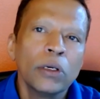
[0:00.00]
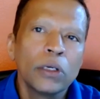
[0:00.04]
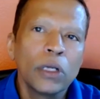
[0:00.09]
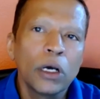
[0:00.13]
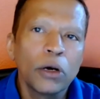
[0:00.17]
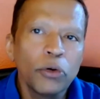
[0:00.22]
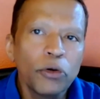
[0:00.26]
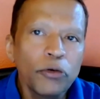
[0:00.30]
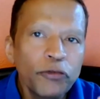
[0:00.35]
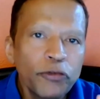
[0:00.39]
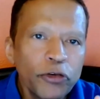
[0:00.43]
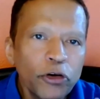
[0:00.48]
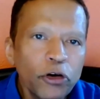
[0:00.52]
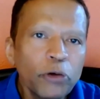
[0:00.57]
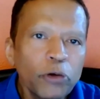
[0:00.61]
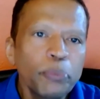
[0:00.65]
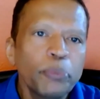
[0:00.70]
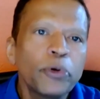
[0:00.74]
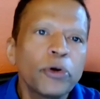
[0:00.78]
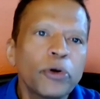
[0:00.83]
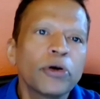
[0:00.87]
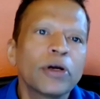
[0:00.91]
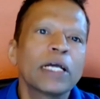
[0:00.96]
Now, if your
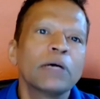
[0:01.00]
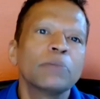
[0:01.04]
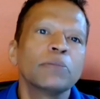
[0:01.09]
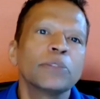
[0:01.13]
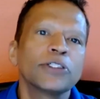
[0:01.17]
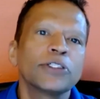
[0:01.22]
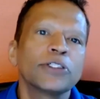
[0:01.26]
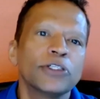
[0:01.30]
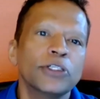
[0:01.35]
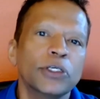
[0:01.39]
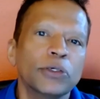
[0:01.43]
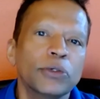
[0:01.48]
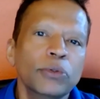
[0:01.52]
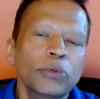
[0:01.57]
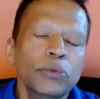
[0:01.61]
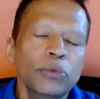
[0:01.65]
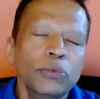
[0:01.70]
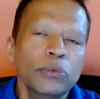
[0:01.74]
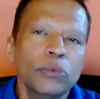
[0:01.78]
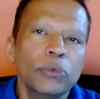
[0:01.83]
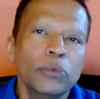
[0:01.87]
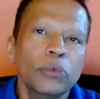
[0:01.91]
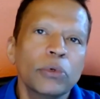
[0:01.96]
program is new,
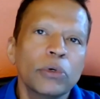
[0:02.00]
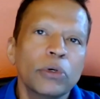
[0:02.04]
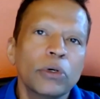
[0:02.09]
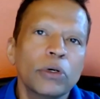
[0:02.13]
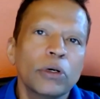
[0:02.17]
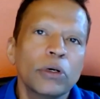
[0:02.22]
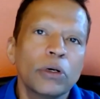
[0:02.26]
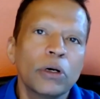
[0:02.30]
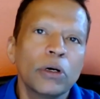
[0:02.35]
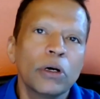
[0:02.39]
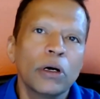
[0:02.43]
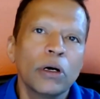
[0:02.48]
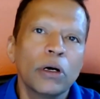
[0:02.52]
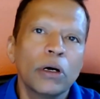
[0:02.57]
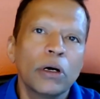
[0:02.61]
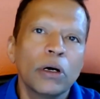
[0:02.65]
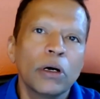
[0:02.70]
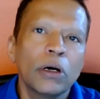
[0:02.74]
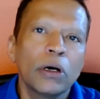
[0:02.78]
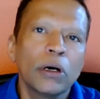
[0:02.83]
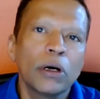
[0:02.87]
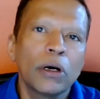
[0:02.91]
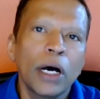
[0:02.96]

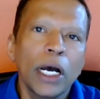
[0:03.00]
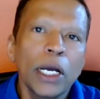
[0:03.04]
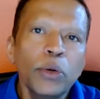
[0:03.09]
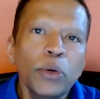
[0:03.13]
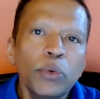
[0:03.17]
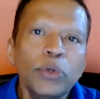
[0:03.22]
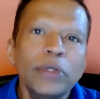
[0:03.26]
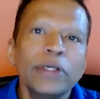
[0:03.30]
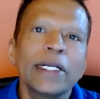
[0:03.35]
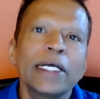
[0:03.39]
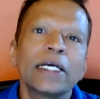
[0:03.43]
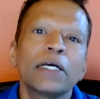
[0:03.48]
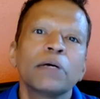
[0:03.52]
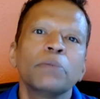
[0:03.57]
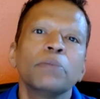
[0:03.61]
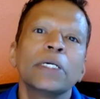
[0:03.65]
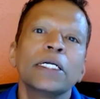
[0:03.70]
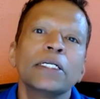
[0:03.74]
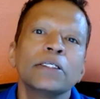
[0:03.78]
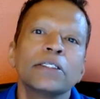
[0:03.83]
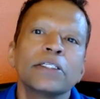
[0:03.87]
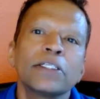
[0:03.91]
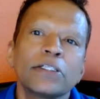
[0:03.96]
I would
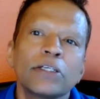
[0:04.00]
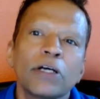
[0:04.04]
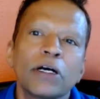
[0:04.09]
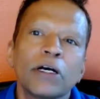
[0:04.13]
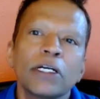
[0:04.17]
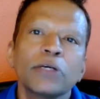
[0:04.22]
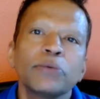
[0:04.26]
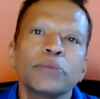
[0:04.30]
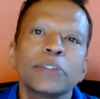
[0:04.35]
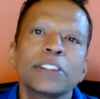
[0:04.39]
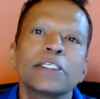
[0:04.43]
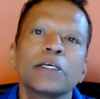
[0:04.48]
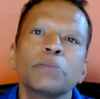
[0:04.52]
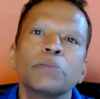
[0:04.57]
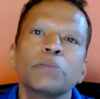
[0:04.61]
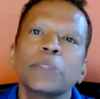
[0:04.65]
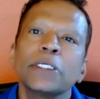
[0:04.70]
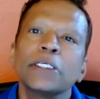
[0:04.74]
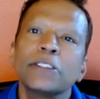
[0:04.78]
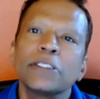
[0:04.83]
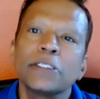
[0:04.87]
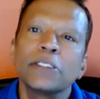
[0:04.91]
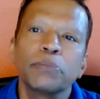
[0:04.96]
recommend starting with
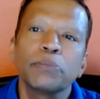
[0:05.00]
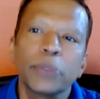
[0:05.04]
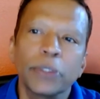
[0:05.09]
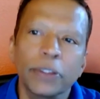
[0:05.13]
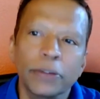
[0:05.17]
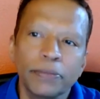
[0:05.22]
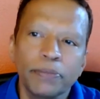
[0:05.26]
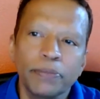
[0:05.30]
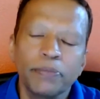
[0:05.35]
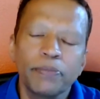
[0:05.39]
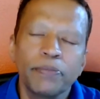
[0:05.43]
something simple.